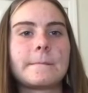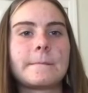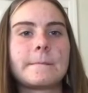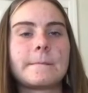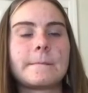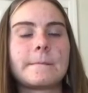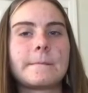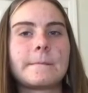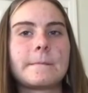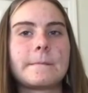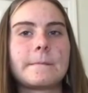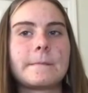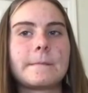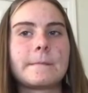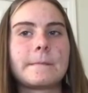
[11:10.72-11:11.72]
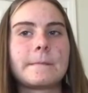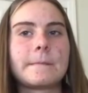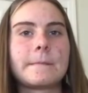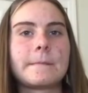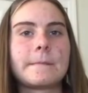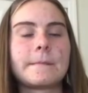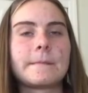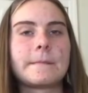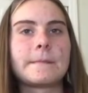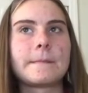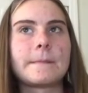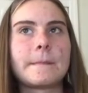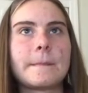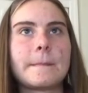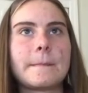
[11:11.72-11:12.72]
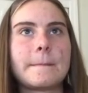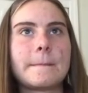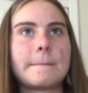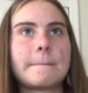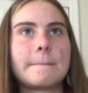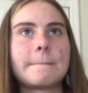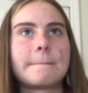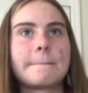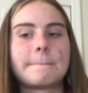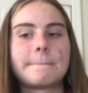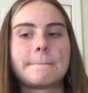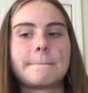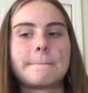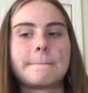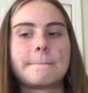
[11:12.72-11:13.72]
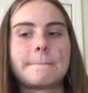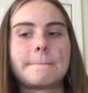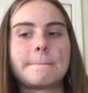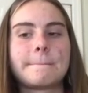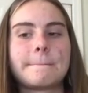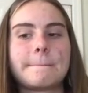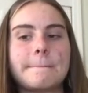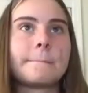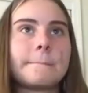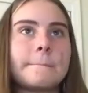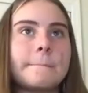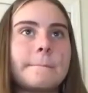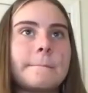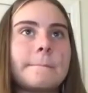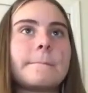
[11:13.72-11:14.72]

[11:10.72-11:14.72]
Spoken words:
(silent)